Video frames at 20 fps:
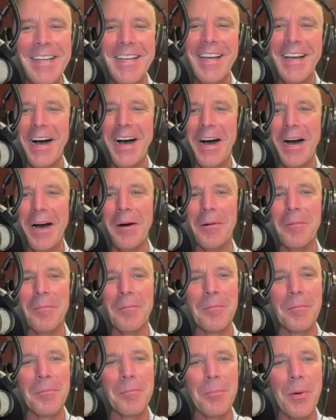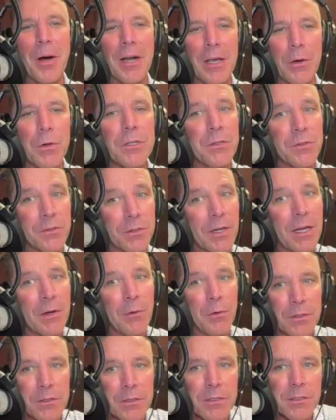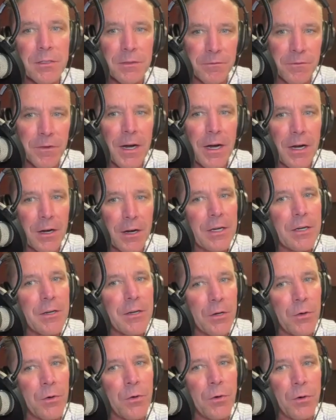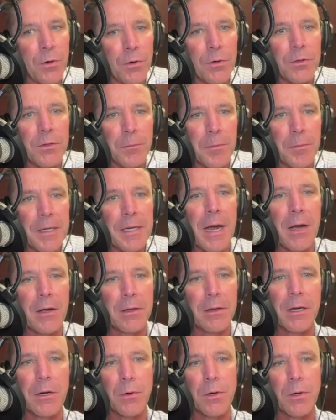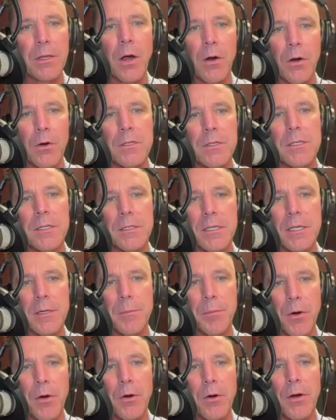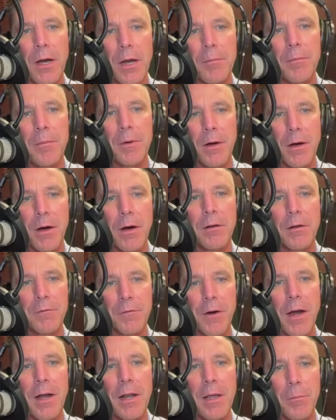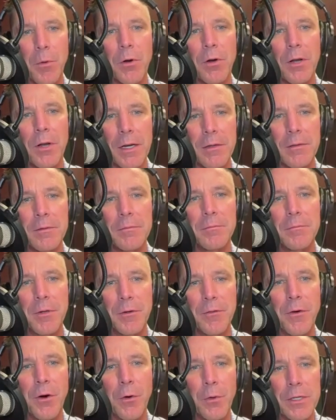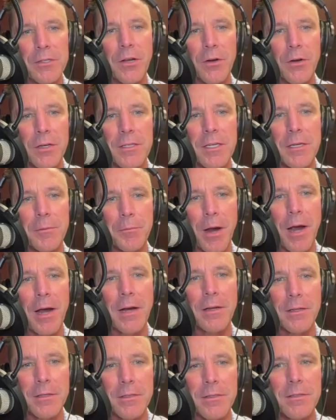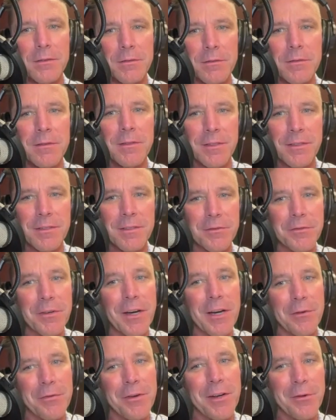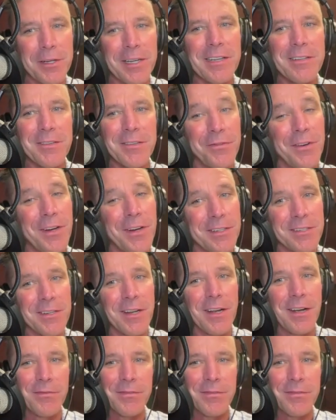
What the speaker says: But it was very cool to be out there with the ROTC program on a Friday morning before we started team practice. Very fun. We did some fun stuff.